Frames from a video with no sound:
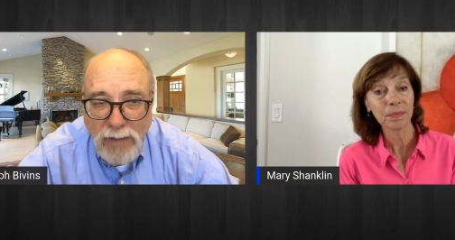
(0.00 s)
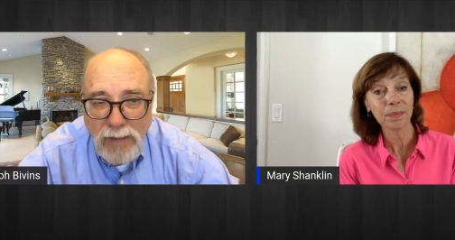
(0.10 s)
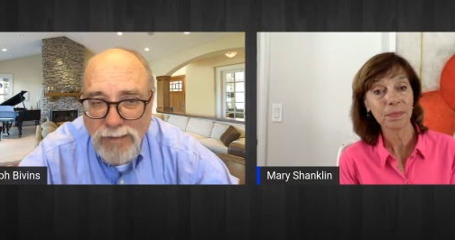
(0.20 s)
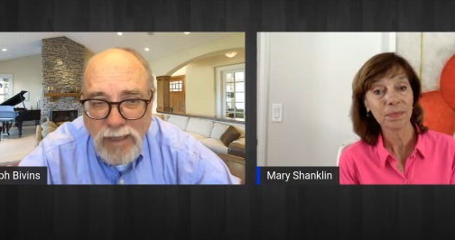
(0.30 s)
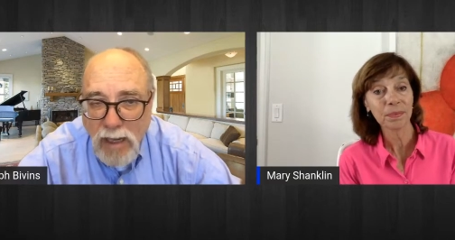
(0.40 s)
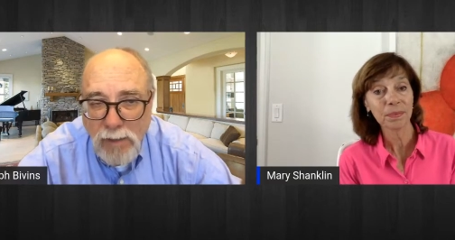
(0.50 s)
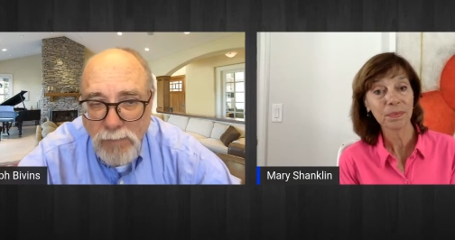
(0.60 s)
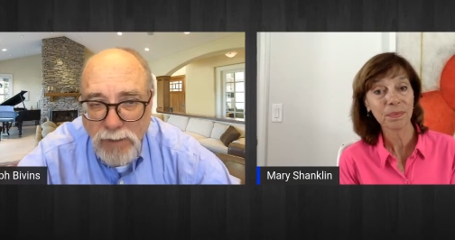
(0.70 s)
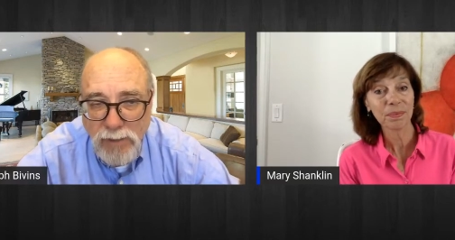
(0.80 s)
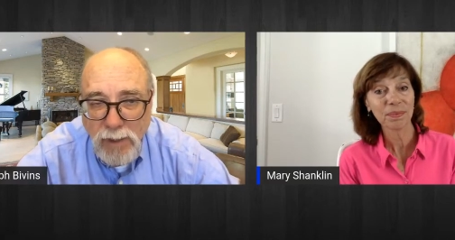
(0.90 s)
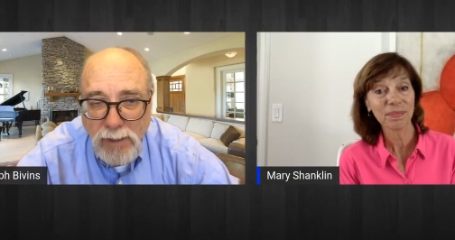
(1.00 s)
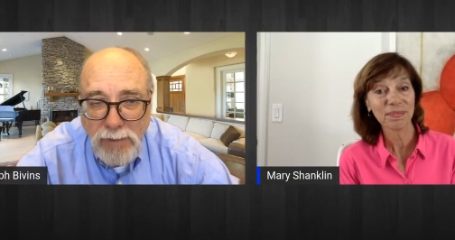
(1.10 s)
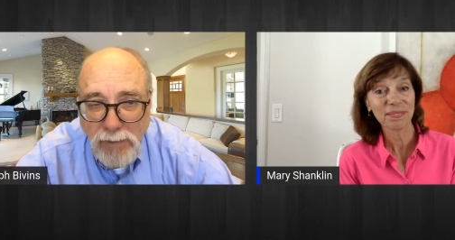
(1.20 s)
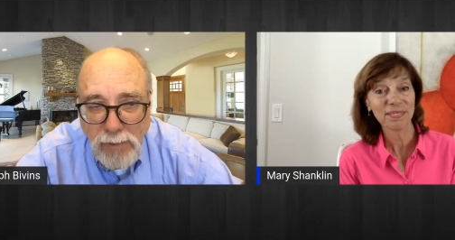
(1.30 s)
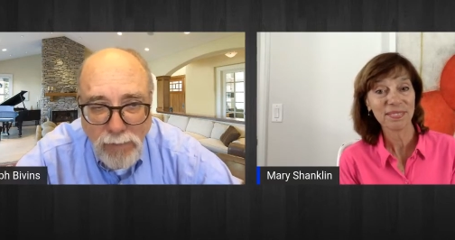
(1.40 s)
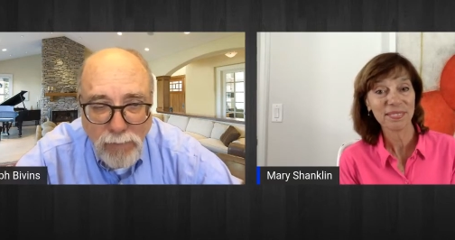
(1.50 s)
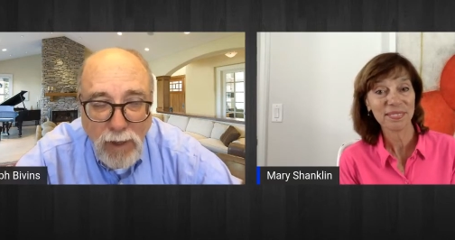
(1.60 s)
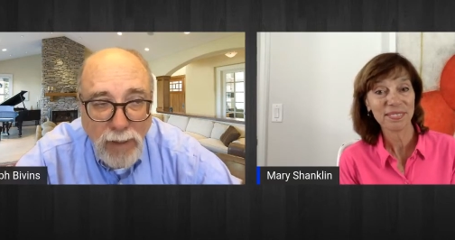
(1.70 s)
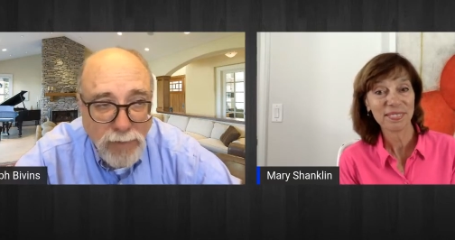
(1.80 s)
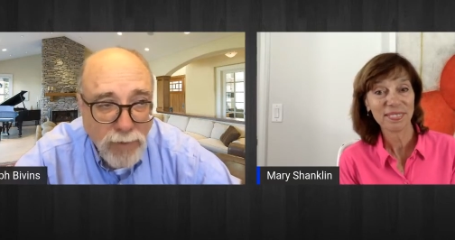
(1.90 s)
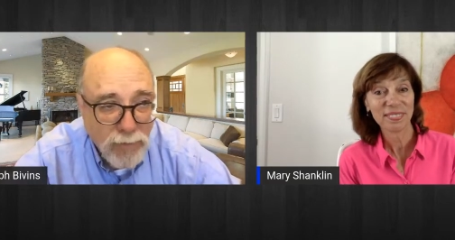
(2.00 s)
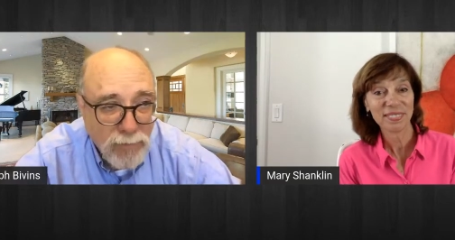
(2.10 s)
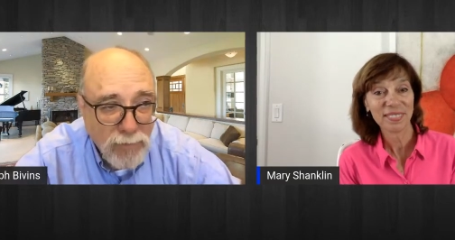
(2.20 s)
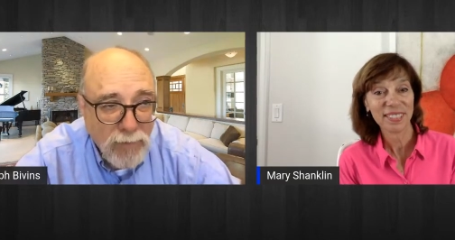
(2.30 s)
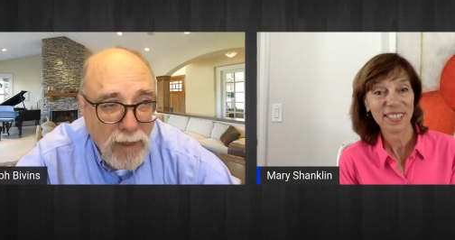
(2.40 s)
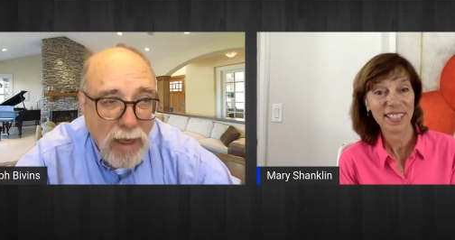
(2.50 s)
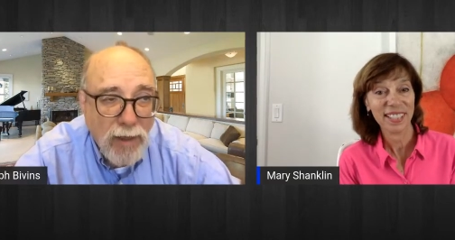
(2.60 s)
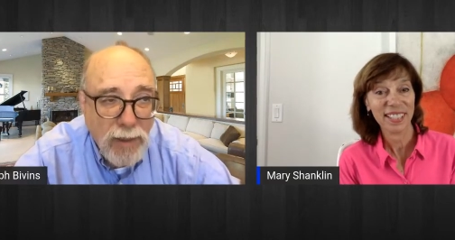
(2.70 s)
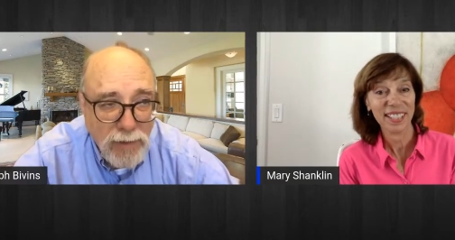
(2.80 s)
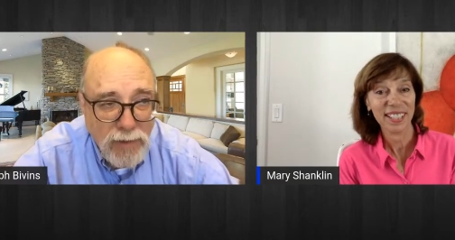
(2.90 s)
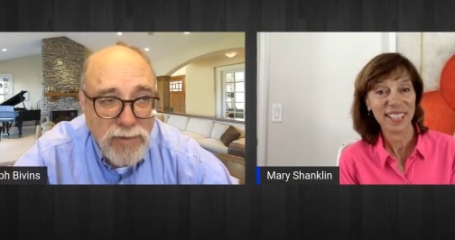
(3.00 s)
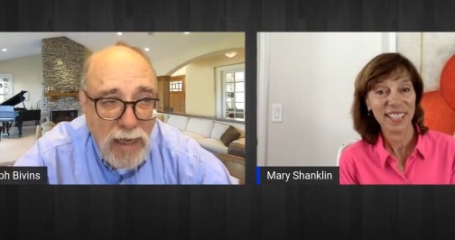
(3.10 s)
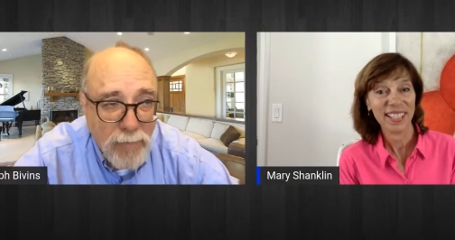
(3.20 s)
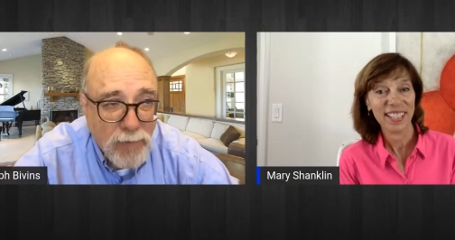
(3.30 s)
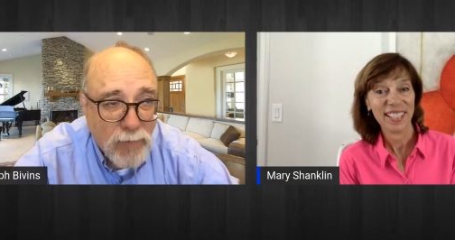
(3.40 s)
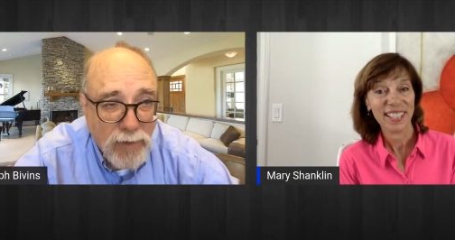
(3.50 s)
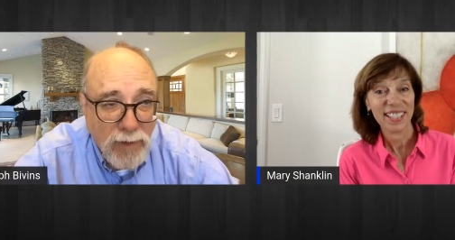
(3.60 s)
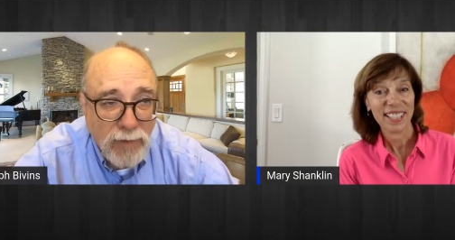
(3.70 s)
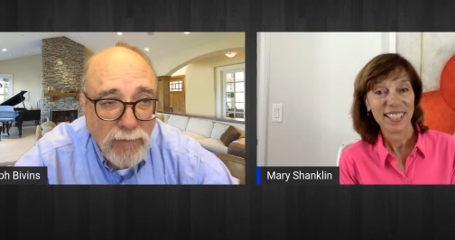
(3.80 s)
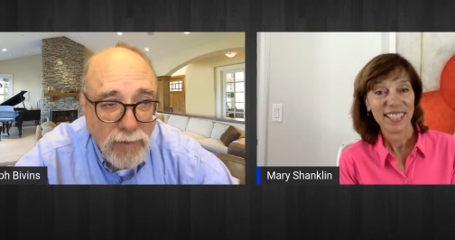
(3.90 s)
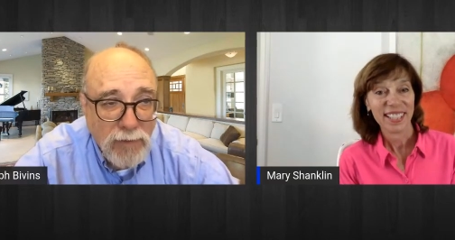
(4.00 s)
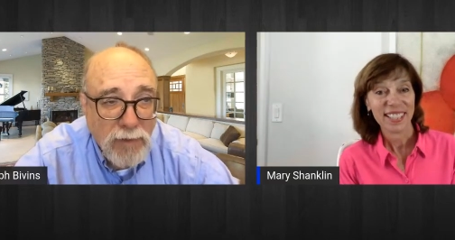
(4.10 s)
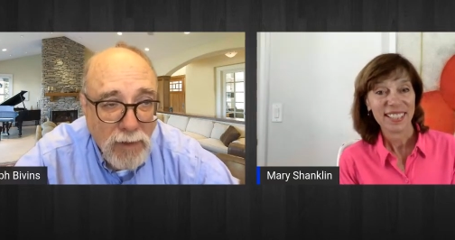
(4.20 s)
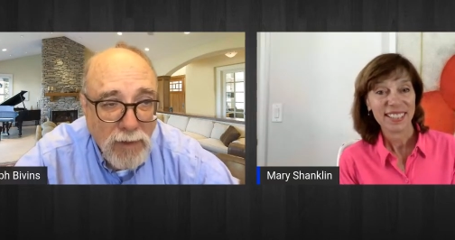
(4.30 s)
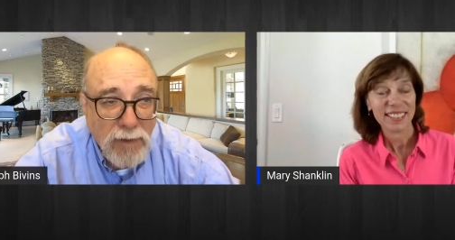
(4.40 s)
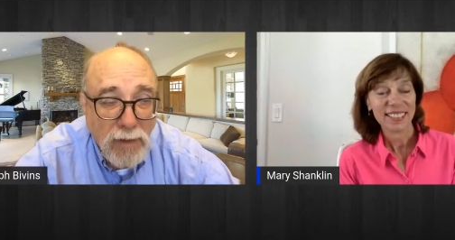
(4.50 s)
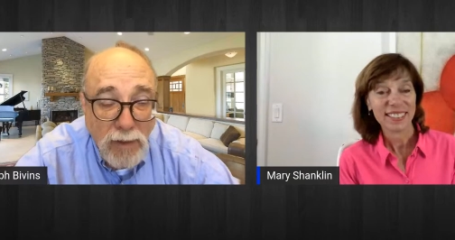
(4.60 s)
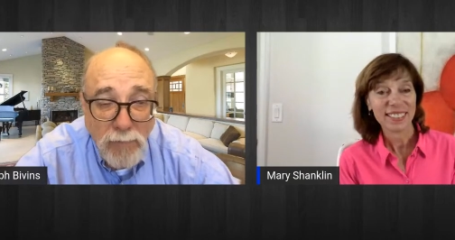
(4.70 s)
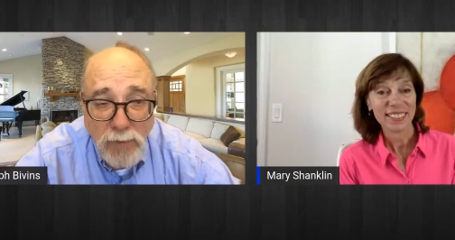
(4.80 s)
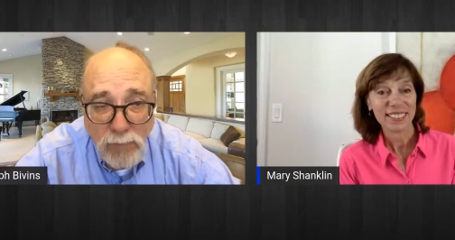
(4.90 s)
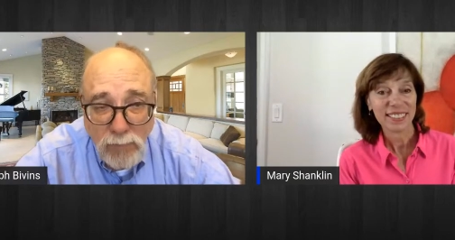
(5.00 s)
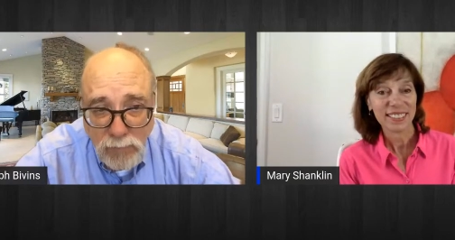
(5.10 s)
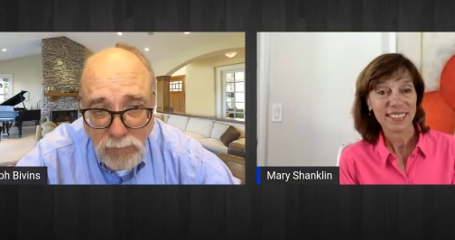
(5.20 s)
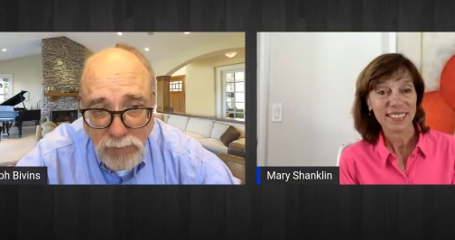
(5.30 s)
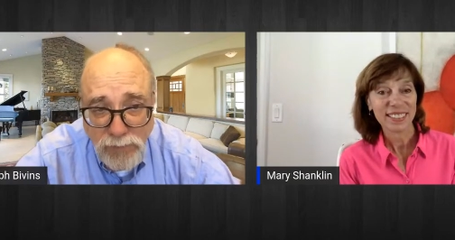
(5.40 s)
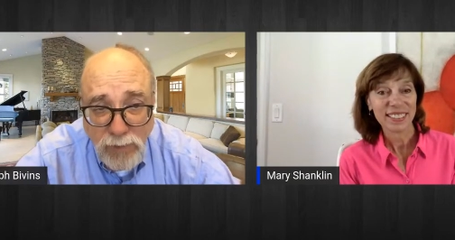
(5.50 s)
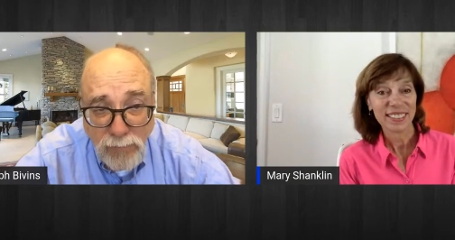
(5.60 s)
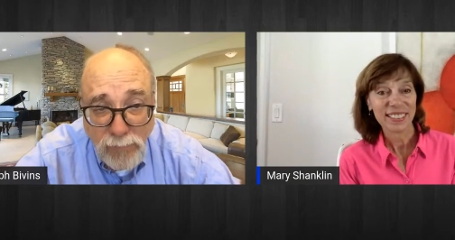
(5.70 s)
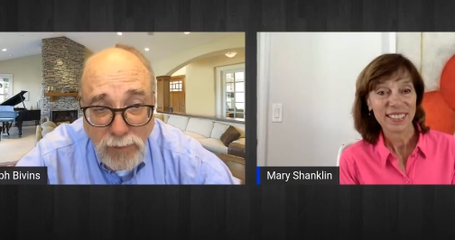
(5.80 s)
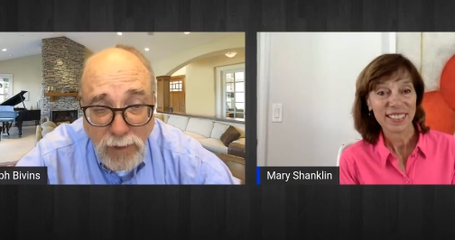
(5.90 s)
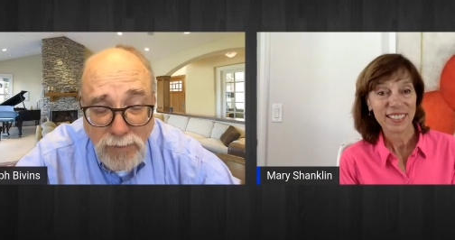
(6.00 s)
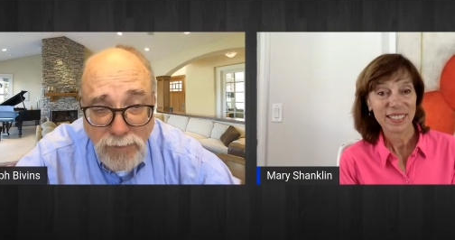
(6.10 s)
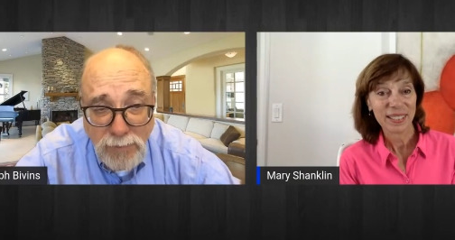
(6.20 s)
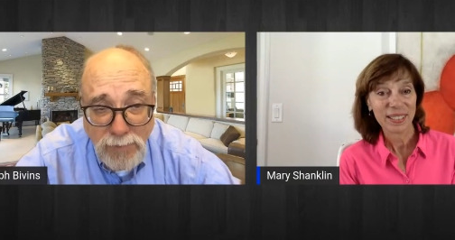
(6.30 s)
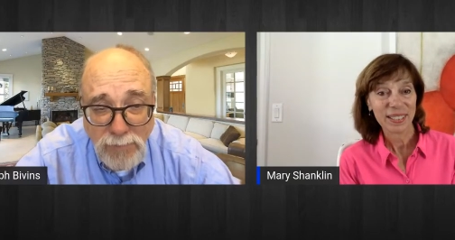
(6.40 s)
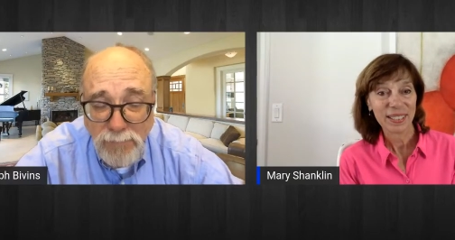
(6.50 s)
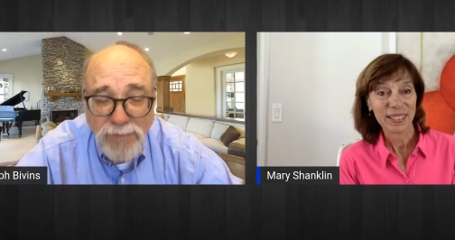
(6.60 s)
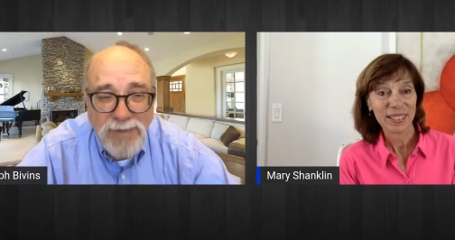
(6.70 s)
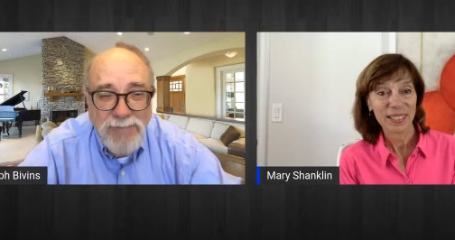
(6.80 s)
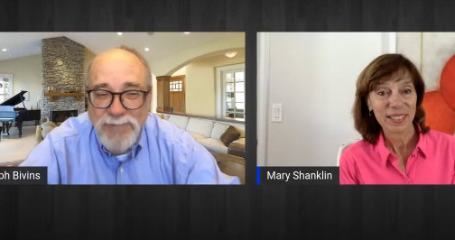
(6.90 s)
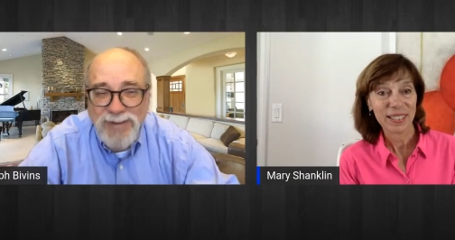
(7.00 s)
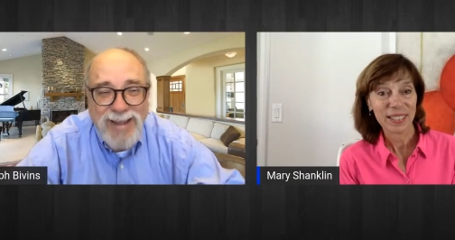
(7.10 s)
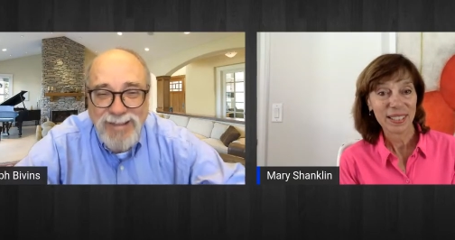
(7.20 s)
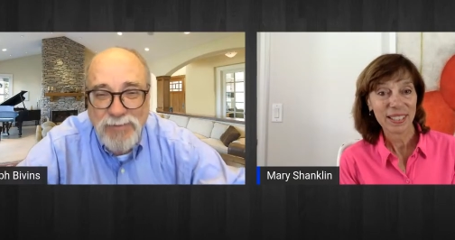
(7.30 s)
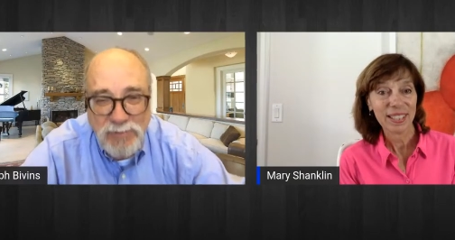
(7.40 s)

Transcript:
Speaker 1: It's got to be. It's got. You're right. Though, how can this happen without serve a lawsuits? so,